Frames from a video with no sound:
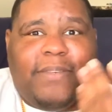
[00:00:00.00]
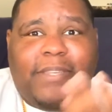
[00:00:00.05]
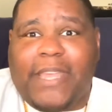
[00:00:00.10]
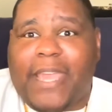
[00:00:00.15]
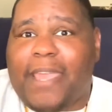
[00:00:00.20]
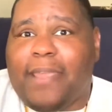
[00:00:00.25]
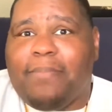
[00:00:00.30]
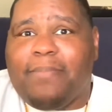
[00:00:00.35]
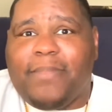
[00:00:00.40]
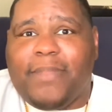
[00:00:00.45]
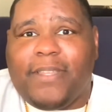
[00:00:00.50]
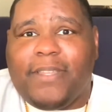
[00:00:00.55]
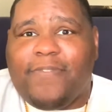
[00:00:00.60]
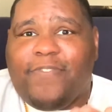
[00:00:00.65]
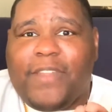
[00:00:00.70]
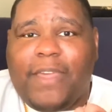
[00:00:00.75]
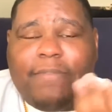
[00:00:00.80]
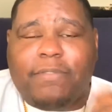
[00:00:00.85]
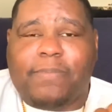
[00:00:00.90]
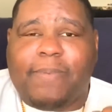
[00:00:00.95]
Dame
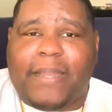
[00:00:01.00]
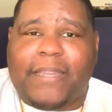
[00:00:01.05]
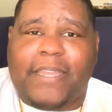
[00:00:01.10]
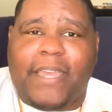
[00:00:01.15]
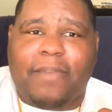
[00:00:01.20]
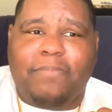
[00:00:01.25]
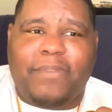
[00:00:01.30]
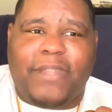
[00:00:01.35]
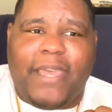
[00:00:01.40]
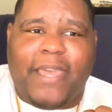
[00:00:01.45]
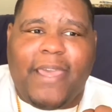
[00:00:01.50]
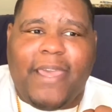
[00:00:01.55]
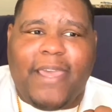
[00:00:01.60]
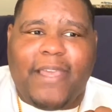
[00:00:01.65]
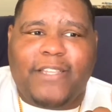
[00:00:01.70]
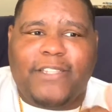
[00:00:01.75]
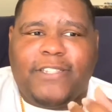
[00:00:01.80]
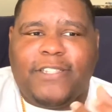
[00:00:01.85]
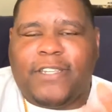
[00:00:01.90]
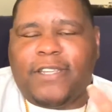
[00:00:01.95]
Flavors by Dame
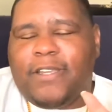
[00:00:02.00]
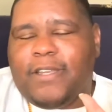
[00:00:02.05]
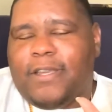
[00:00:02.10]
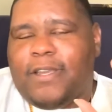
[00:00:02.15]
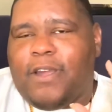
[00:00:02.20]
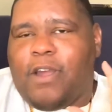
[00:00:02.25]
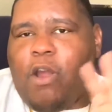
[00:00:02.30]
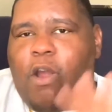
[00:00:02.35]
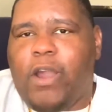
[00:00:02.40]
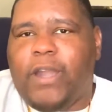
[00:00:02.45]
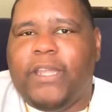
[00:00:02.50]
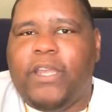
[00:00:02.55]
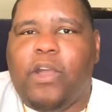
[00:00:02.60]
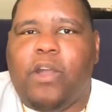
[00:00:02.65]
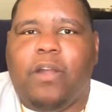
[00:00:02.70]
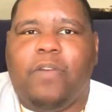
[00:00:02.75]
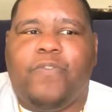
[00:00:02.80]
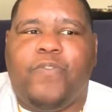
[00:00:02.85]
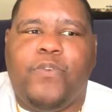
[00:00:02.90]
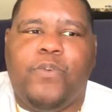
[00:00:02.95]
Dash,
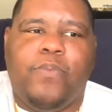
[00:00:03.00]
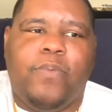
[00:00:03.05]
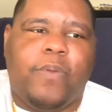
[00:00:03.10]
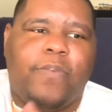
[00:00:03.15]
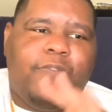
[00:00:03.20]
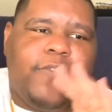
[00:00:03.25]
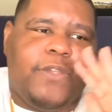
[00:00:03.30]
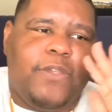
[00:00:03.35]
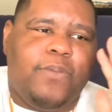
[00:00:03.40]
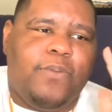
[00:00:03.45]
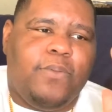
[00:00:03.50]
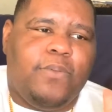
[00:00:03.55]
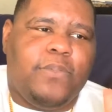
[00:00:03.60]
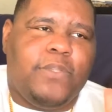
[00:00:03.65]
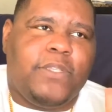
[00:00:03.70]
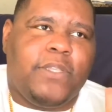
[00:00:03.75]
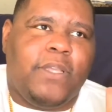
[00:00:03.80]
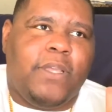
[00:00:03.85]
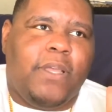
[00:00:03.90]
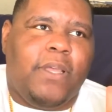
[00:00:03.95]
RDR Food
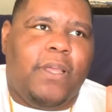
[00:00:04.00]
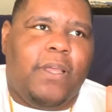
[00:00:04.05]
Reviews,